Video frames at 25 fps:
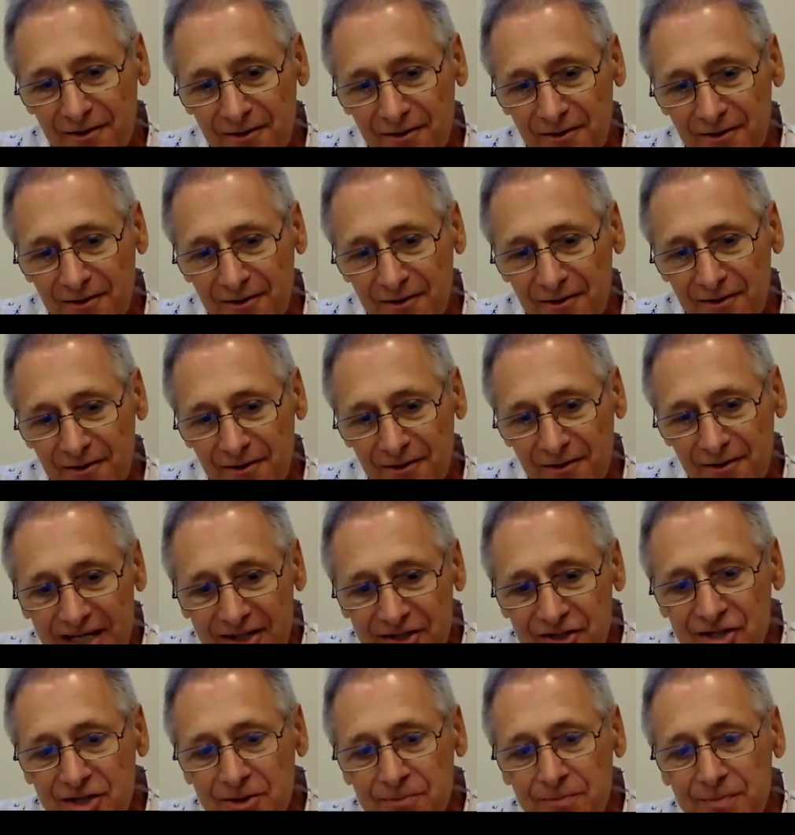you see
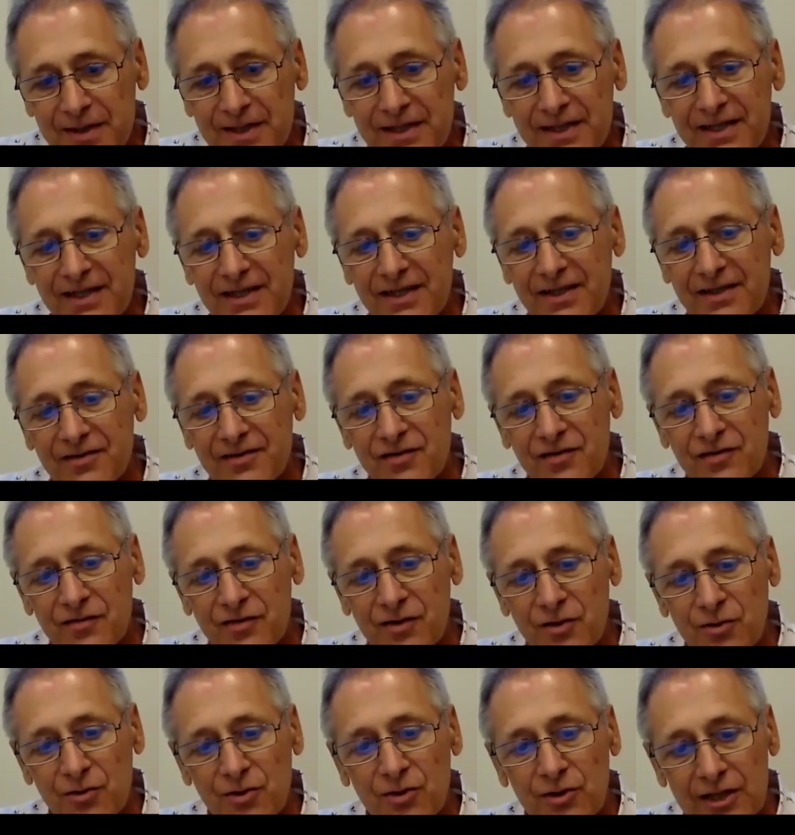ChatGPT is a
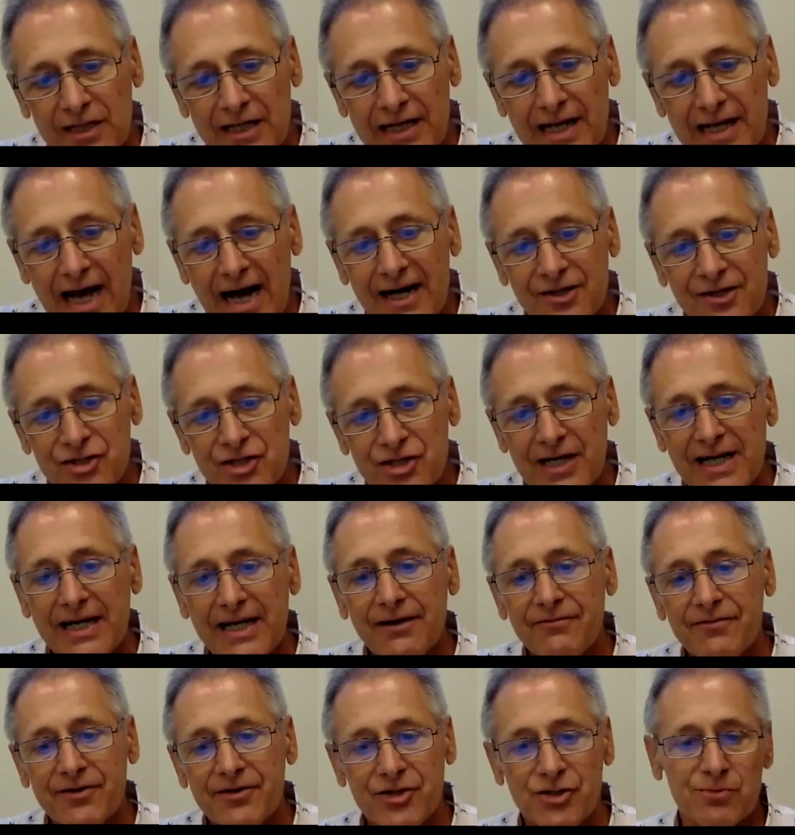so-called large
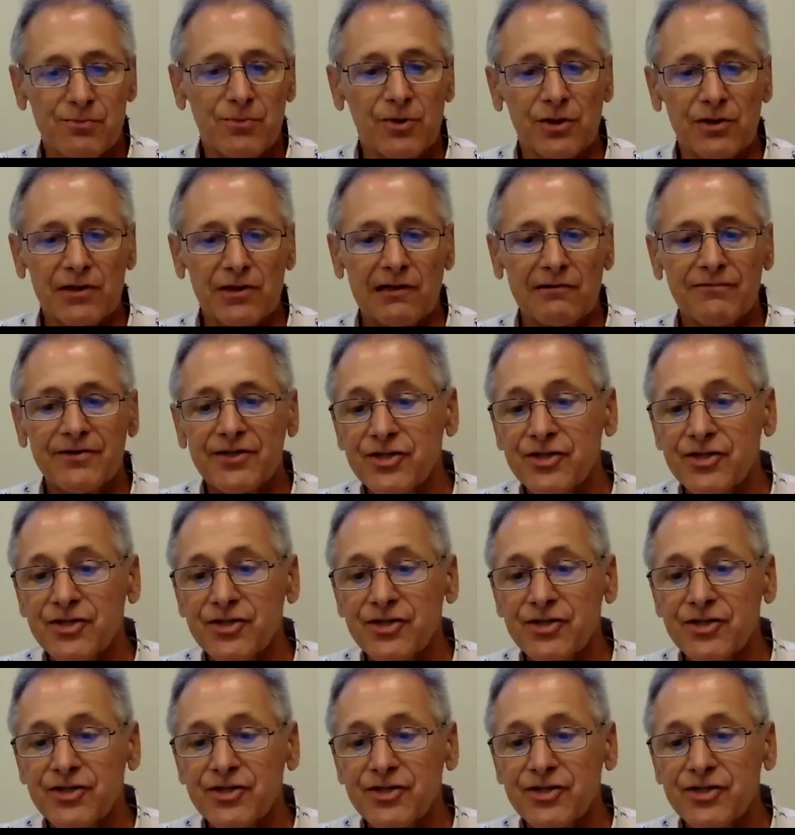language model,